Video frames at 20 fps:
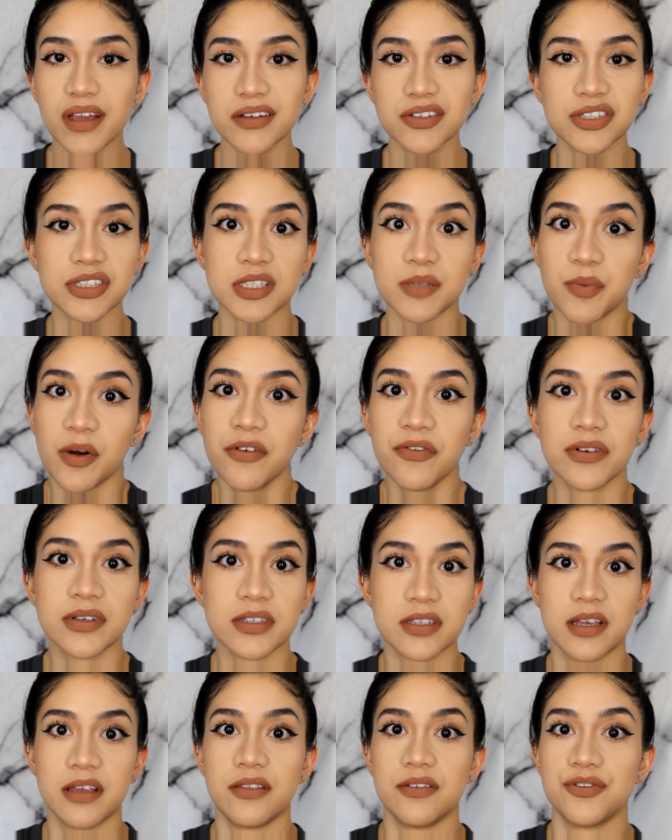Just a
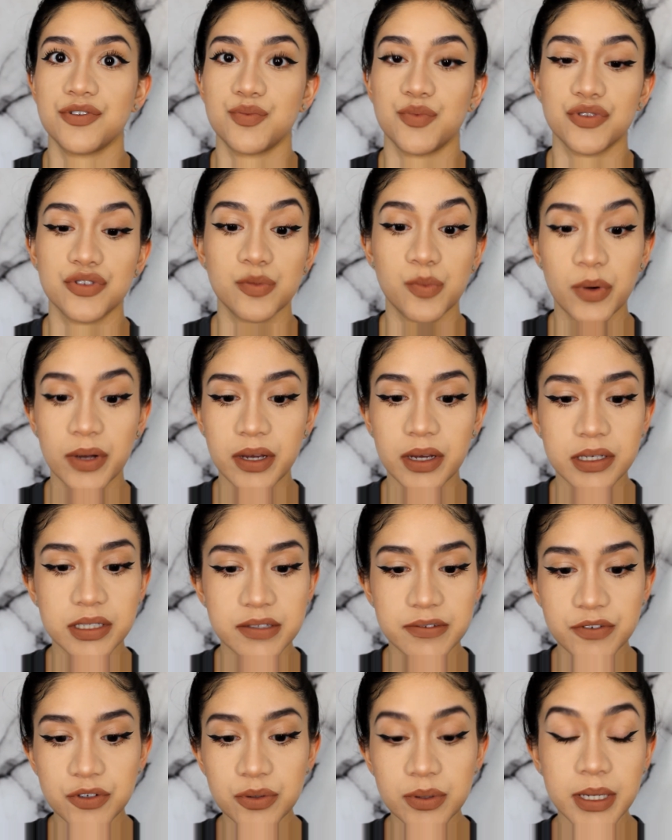preference thing. There's multiple ways
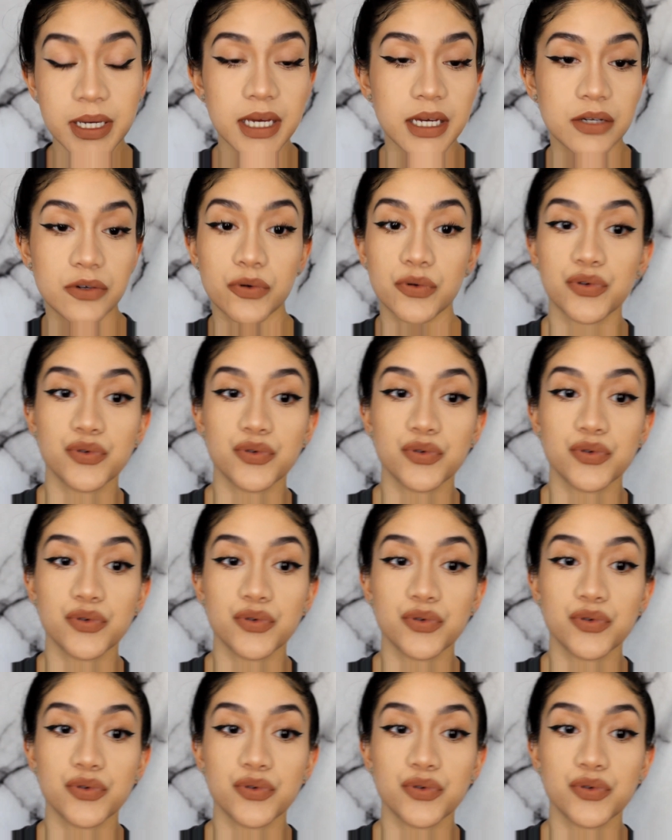of doing it.